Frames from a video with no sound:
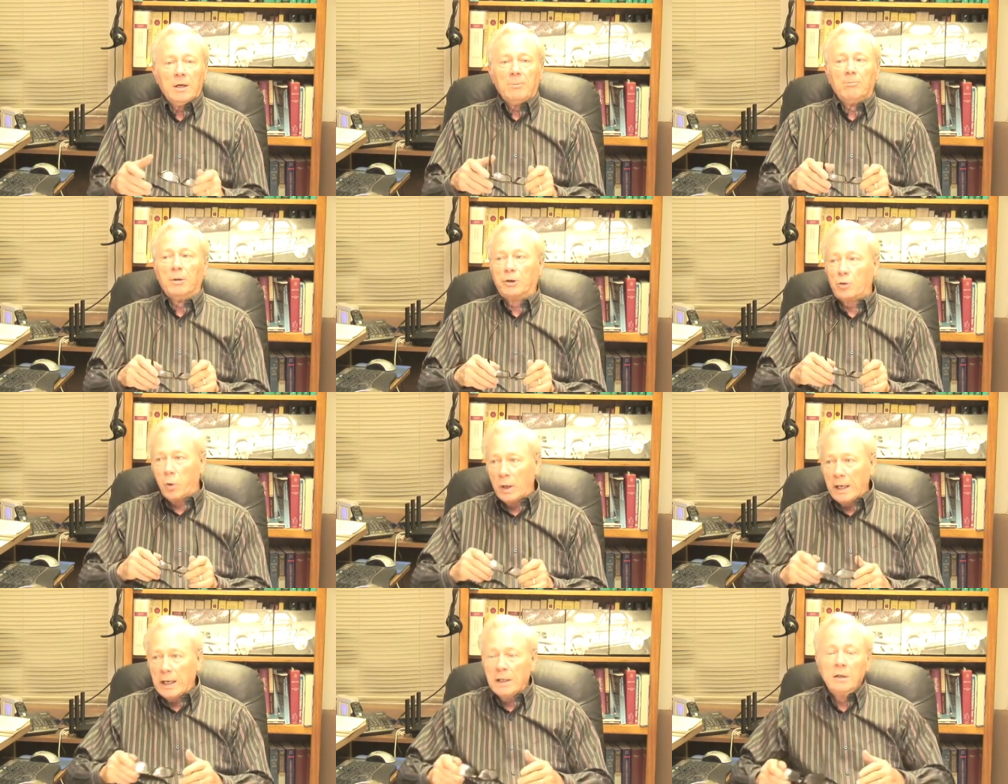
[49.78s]

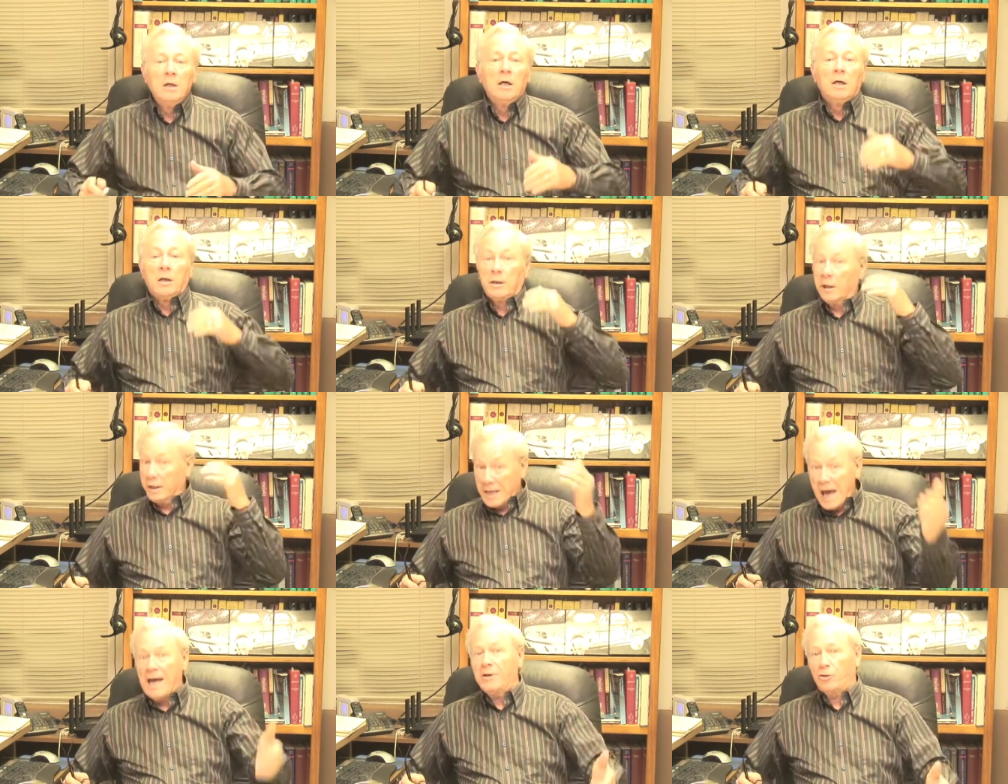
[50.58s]
between the
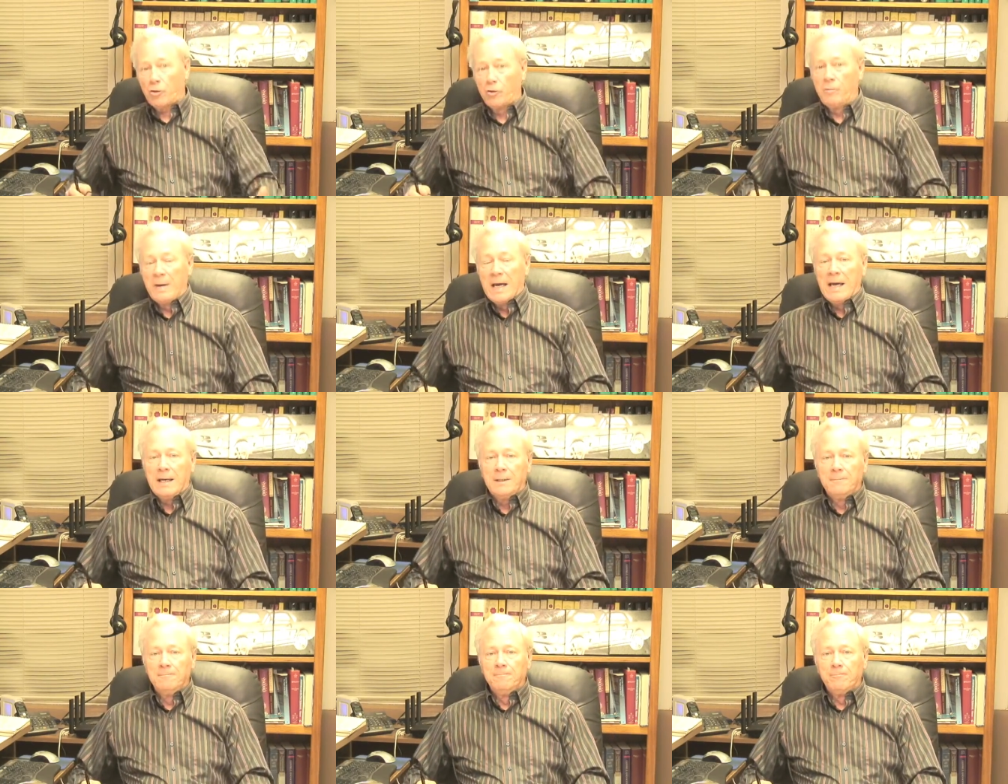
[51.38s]
natural
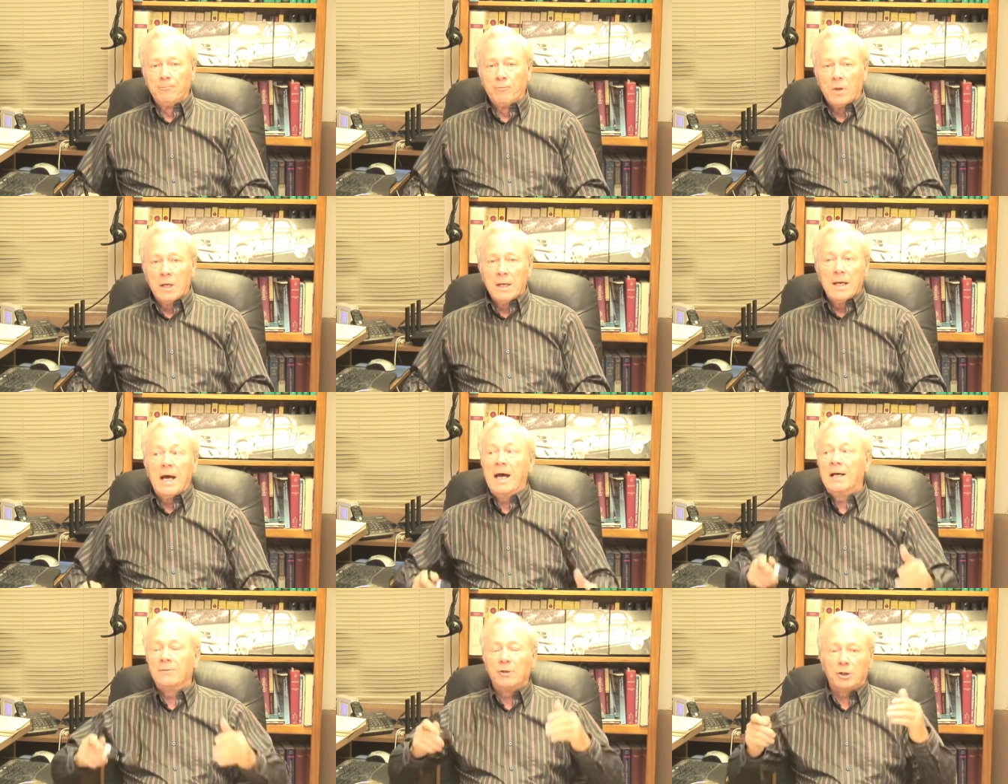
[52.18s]
man
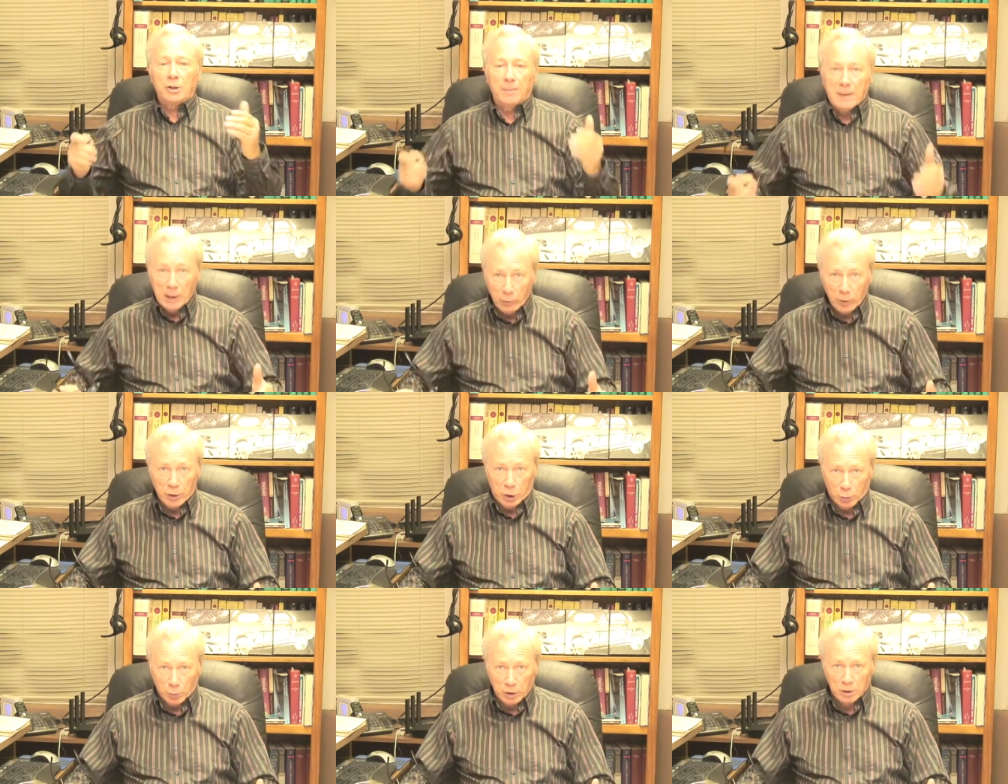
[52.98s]
and the
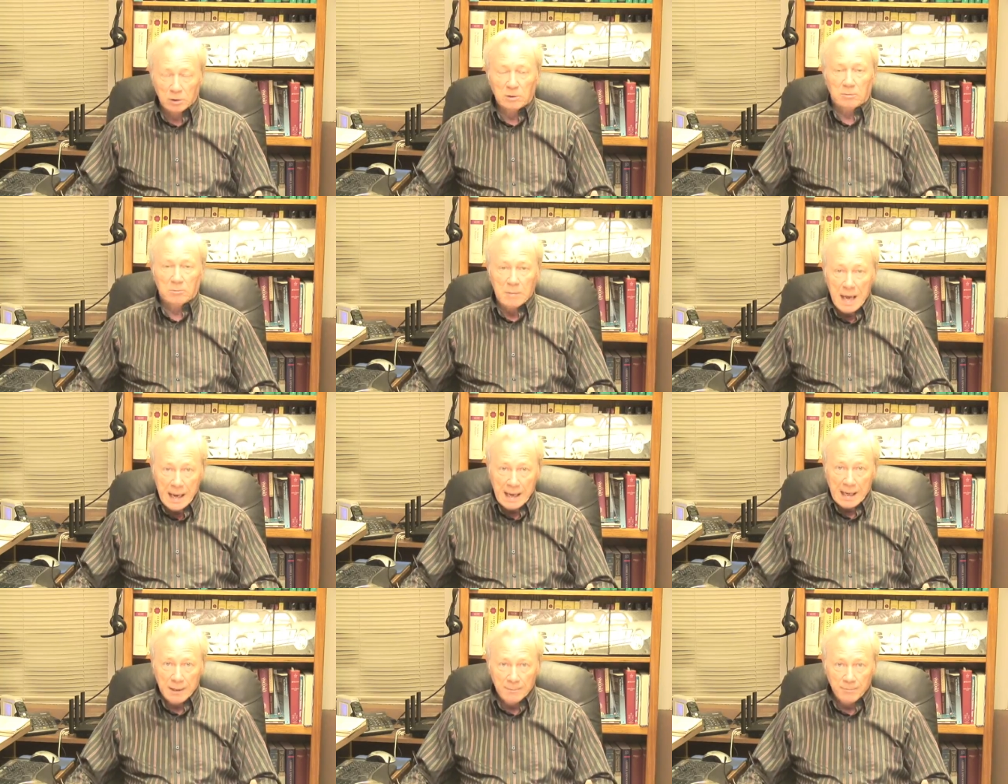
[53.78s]
spiritual
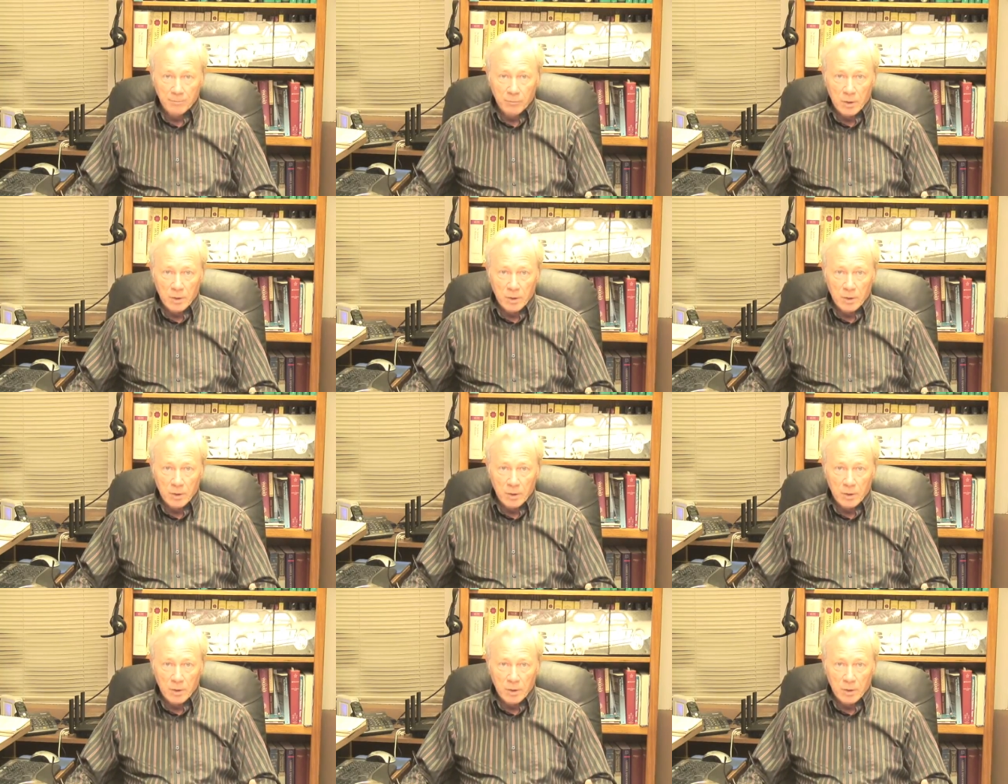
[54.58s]
man.